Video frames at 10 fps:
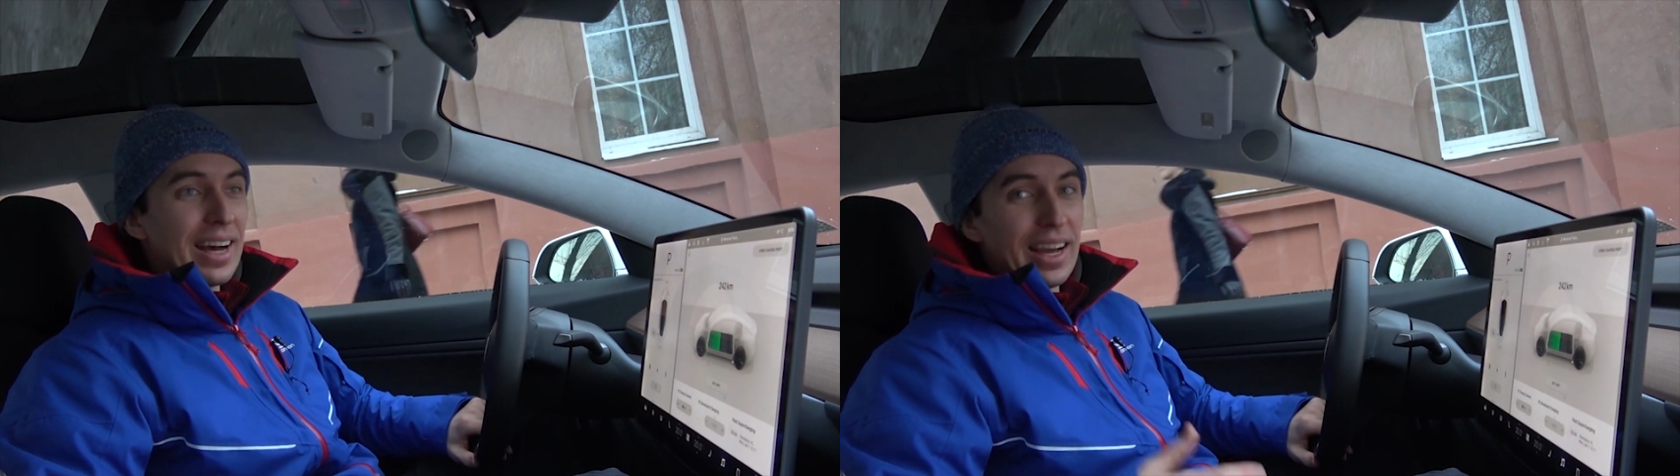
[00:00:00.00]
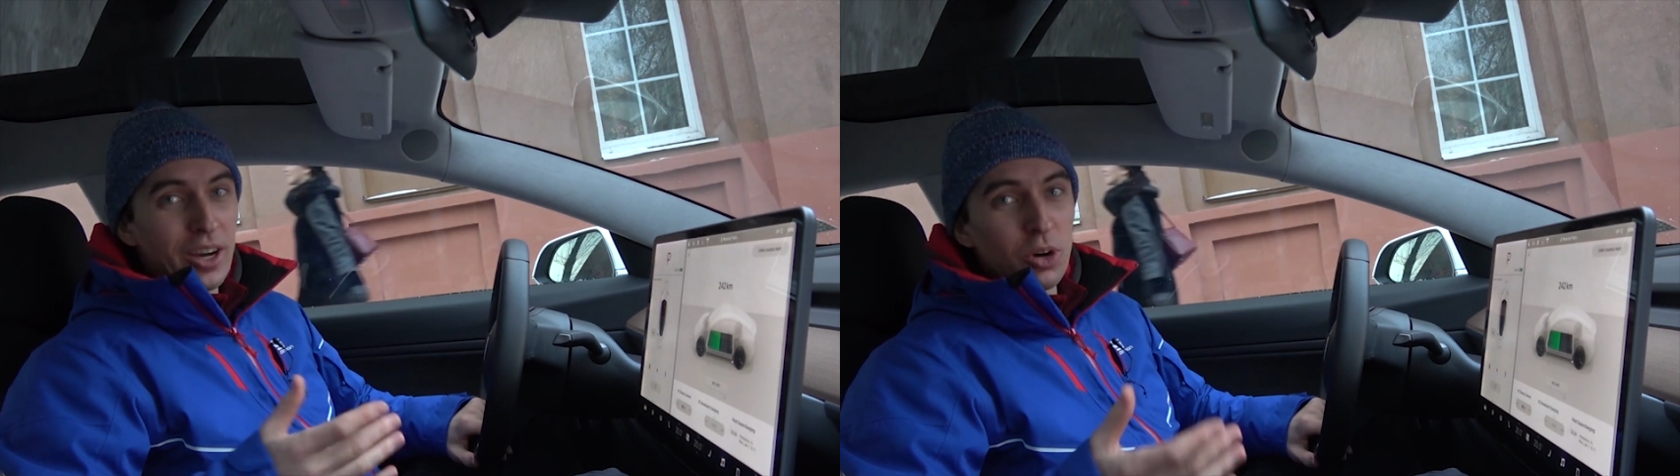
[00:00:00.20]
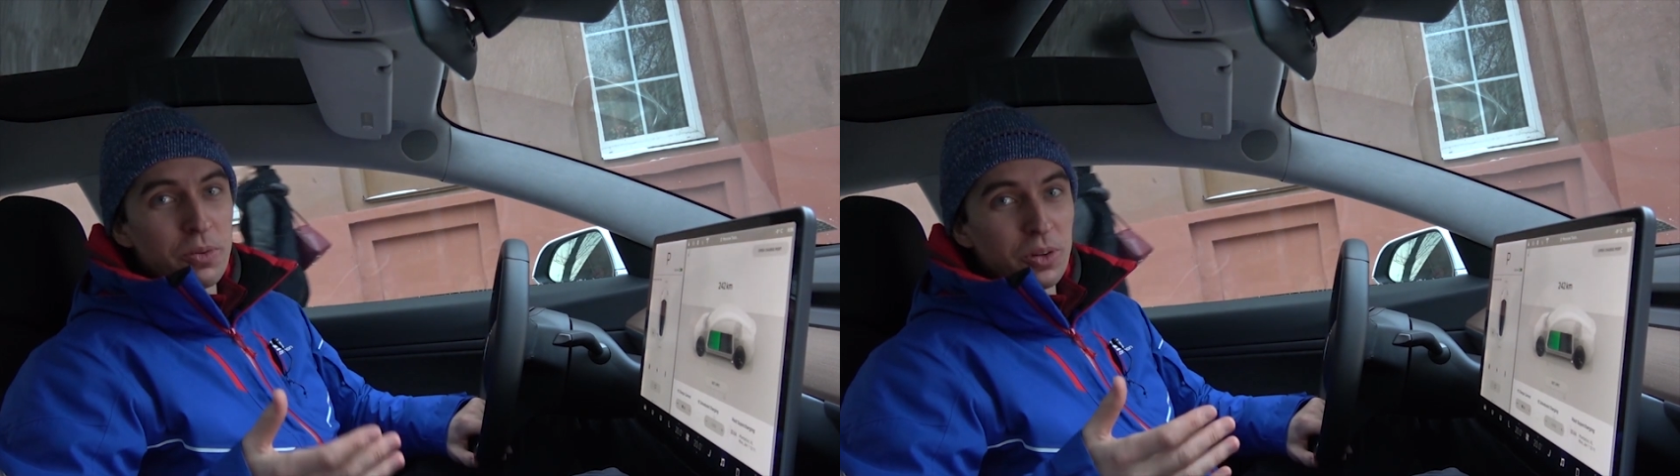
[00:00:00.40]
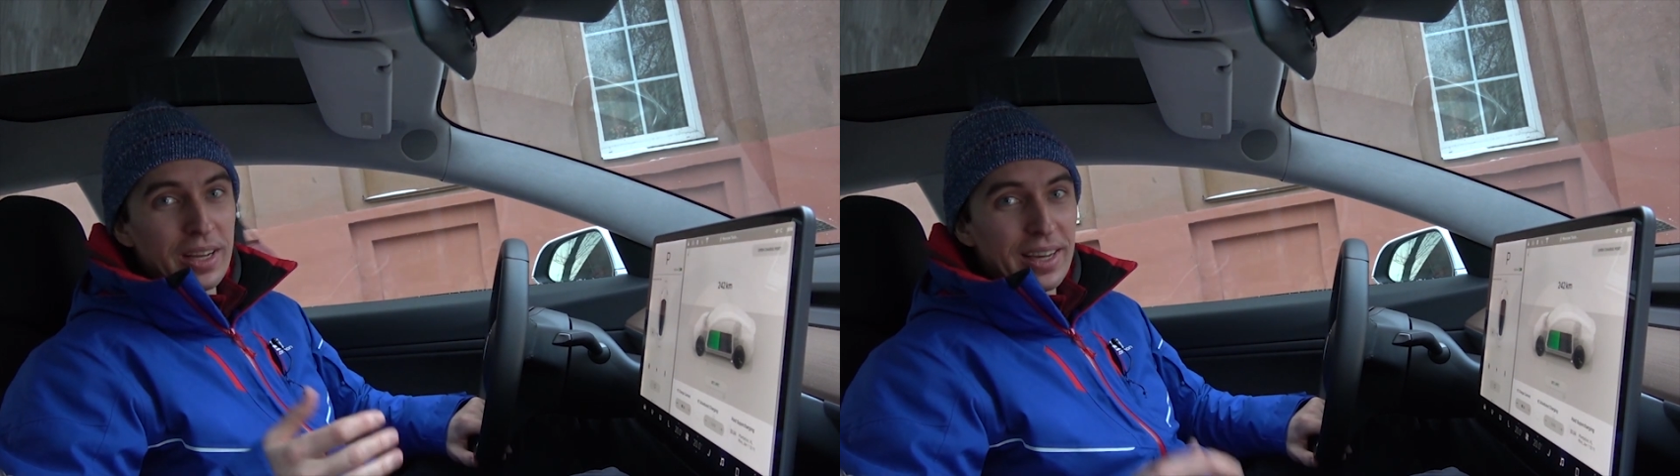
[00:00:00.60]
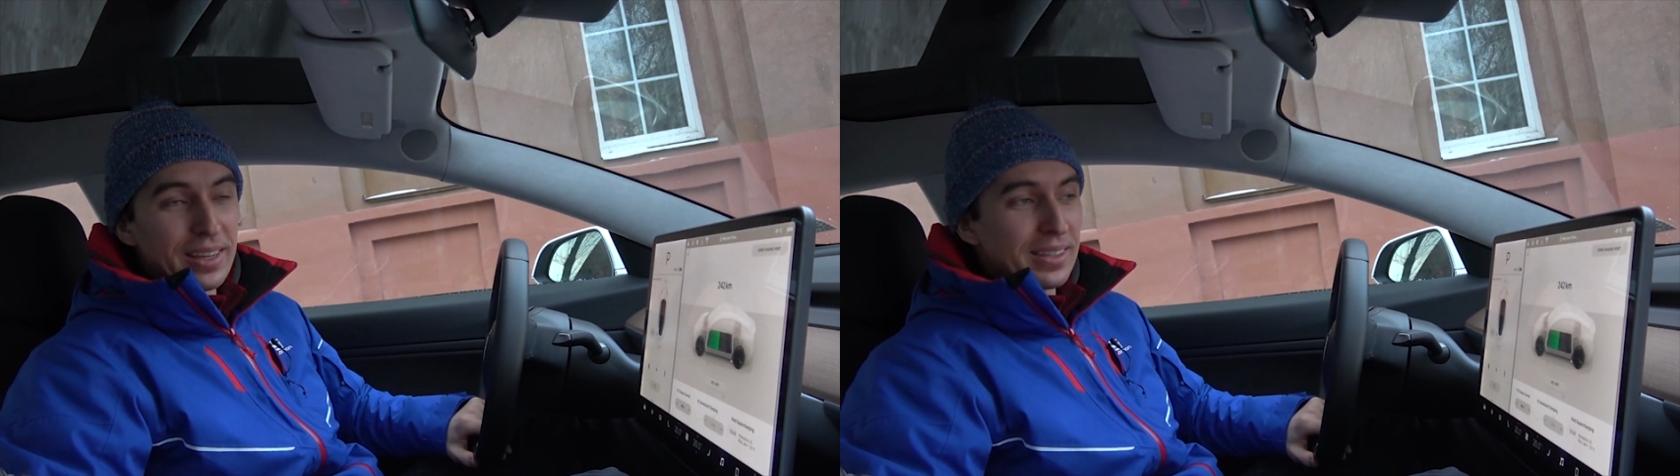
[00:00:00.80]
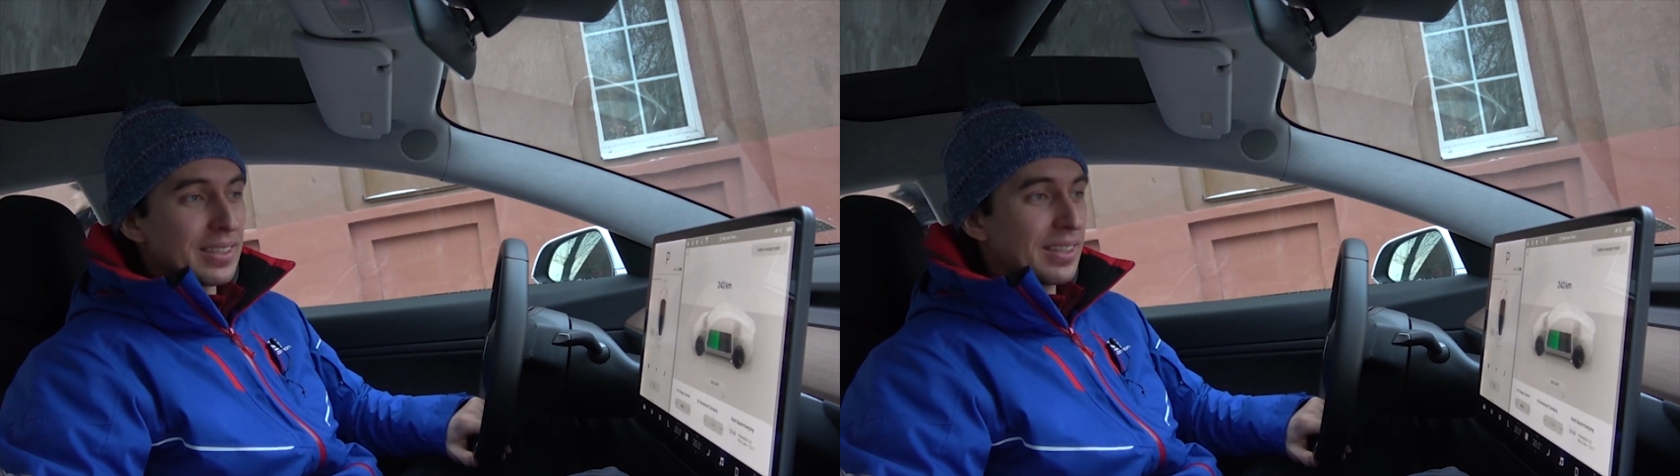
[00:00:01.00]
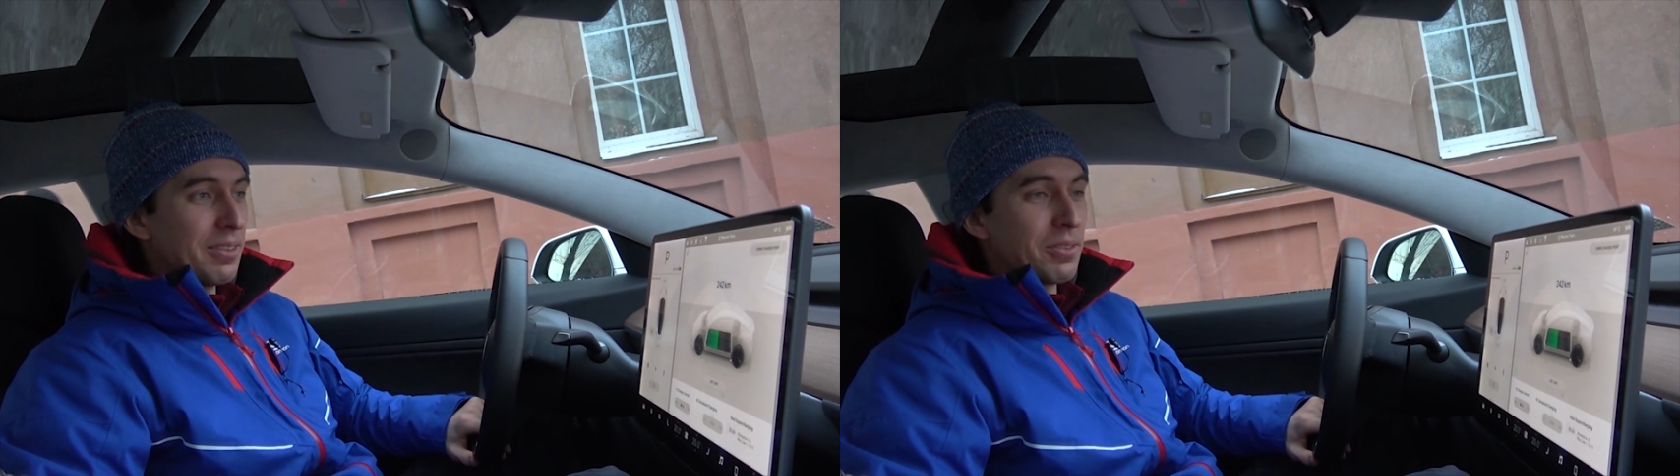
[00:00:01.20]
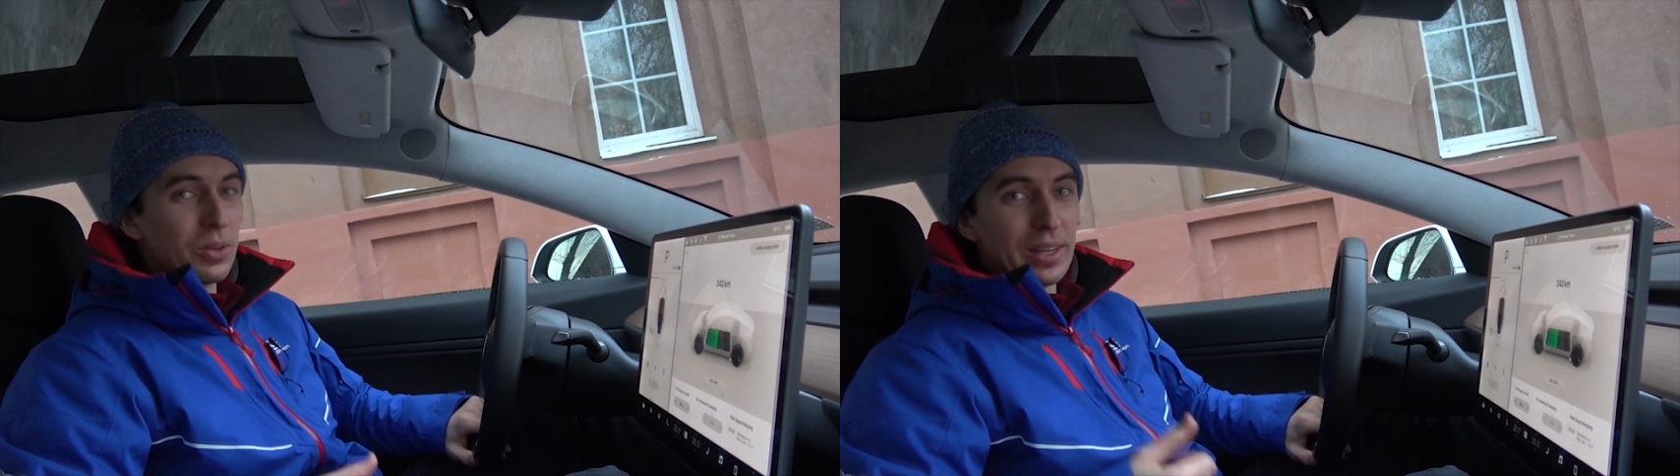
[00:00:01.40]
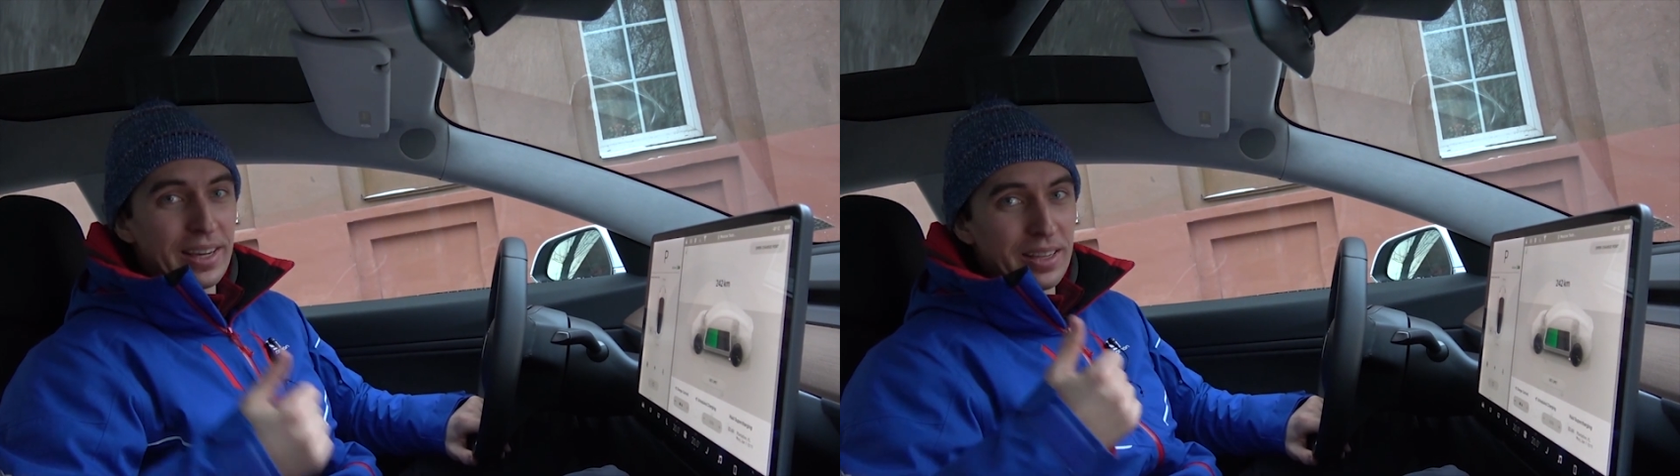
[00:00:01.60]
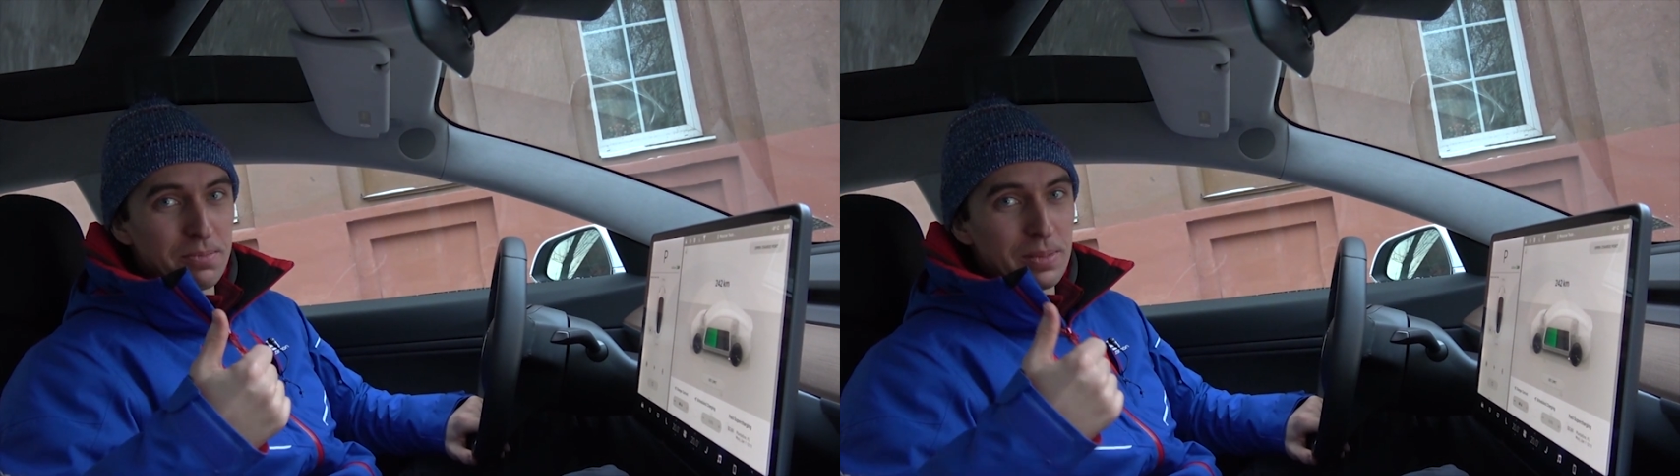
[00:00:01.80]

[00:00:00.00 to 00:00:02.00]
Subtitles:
I hope you like it. If you like it,